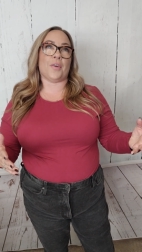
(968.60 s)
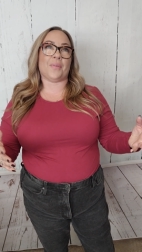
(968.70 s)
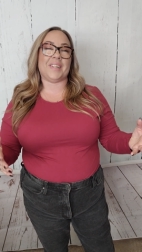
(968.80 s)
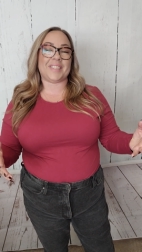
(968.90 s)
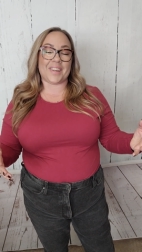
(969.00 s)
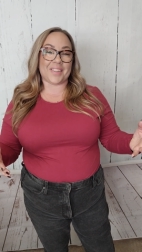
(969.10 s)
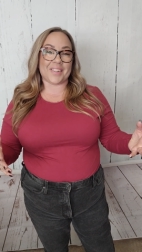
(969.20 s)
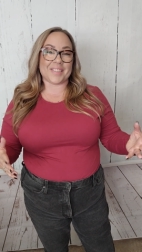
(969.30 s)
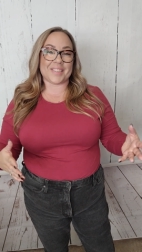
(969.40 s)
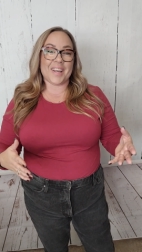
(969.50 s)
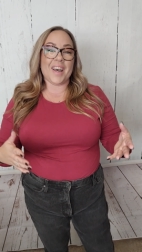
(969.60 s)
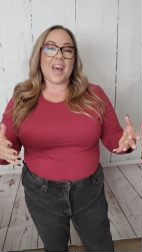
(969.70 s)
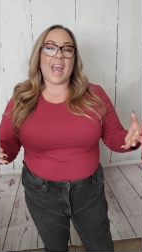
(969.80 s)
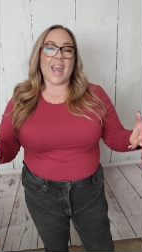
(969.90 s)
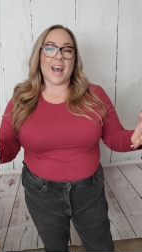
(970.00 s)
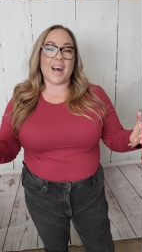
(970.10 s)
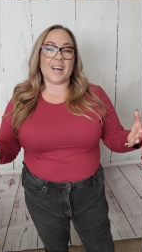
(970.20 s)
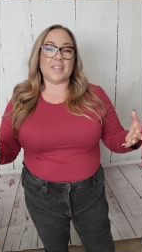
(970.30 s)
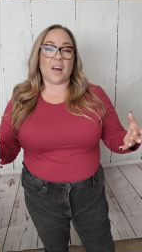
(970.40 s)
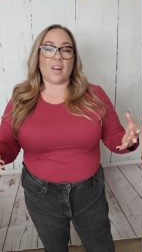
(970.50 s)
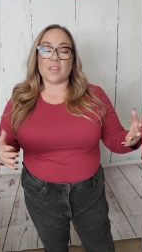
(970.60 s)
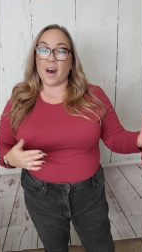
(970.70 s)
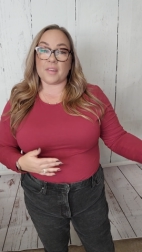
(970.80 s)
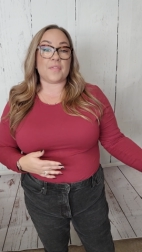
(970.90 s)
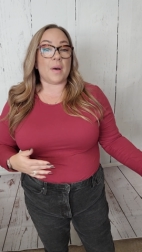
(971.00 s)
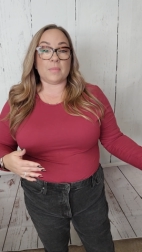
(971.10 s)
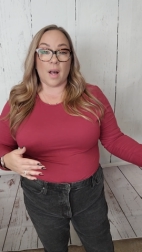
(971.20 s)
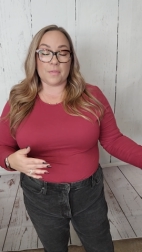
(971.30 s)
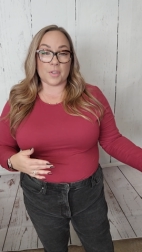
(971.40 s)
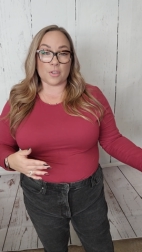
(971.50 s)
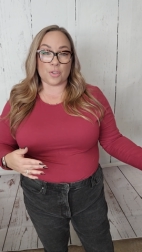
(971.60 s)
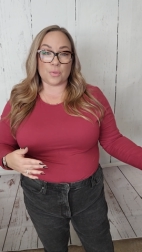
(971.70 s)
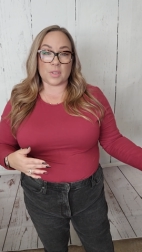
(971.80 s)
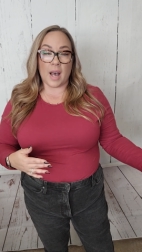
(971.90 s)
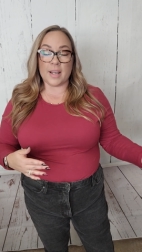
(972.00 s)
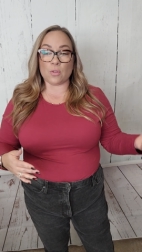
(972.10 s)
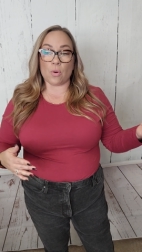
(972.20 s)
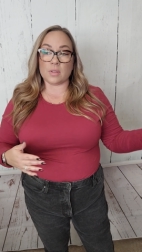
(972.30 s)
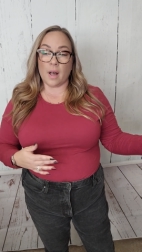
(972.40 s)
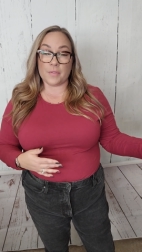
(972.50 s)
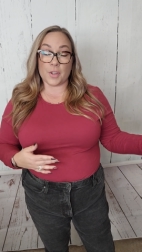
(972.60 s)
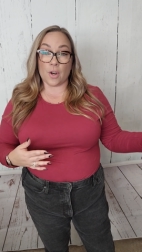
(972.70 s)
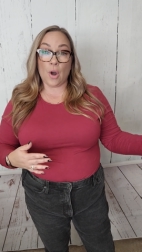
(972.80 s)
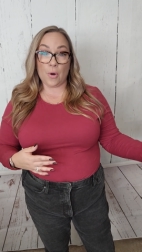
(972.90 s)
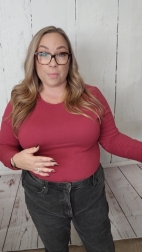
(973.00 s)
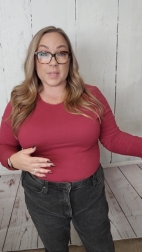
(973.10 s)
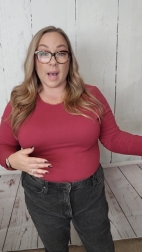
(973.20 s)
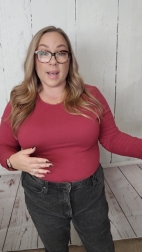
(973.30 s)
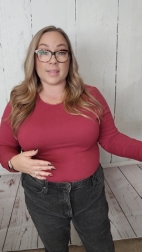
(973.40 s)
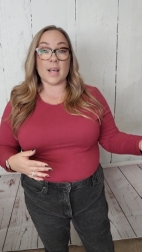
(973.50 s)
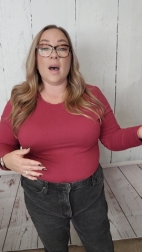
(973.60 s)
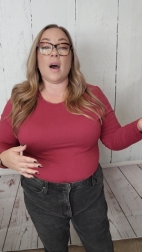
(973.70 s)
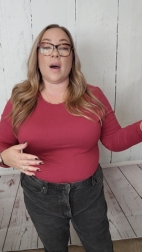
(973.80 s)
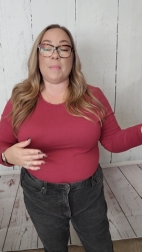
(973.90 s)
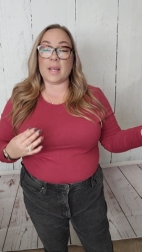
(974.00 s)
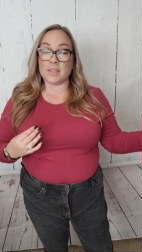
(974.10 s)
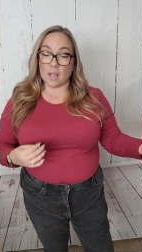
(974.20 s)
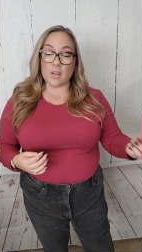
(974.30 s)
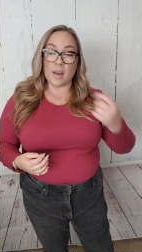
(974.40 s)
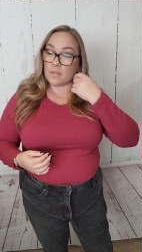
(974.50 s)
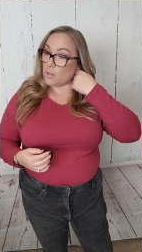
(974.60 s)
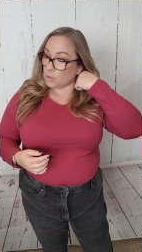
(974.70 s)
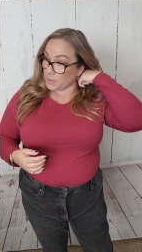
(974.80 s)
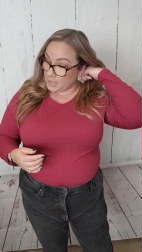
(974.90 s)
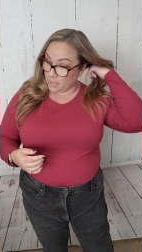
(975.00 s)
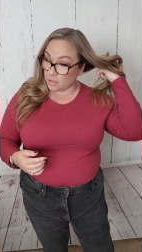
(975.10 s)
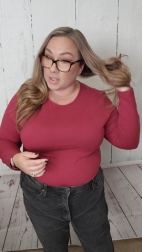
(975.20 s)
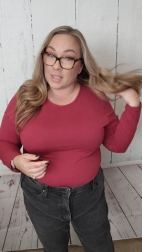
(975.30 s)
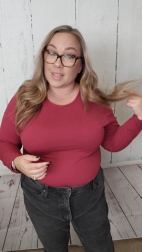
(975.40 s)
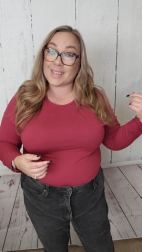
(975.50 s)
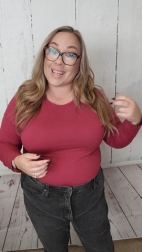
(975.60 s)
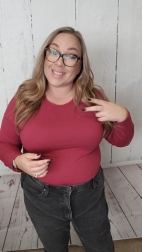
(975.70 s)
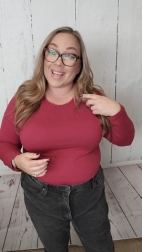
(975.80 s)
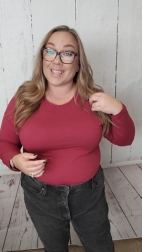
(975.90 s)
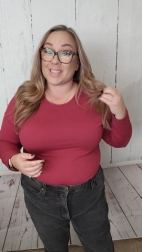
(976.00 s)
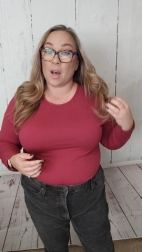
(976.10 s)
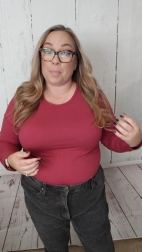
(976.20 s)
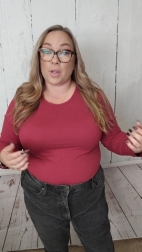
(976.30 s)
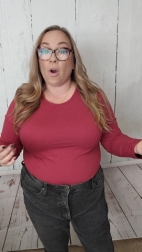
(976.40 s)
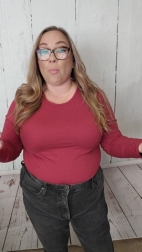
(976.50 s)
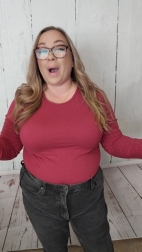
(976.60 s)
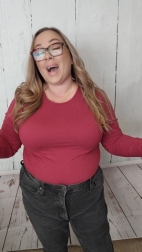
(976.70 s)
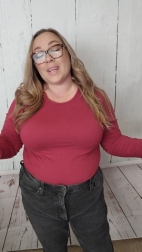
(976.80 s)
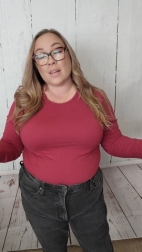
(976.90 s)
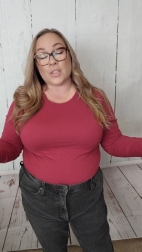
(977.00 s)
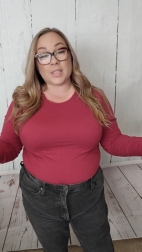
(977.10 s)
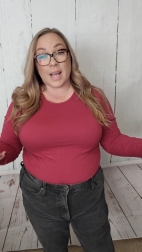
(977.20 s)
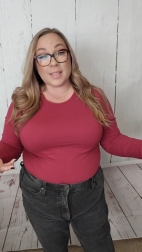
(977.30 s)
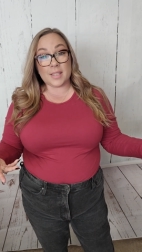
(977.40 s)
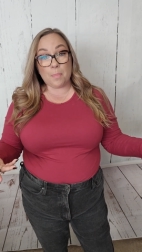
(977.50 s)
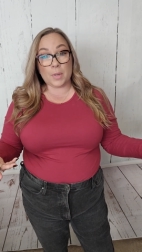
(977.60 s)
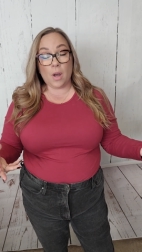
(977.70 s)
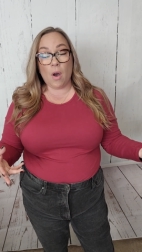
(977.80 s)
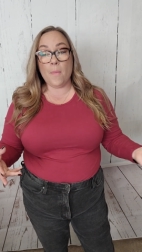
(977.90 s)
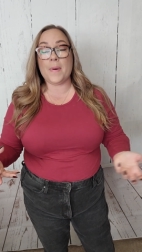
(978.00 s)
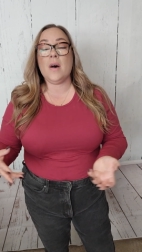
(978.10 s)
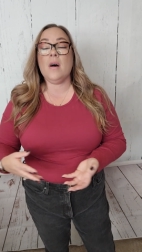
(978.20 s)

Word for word: other retailers and a lot of them loved their true size or loved their hope size um, and a lot of those retailers said that they sized up in hope i never sized up in hope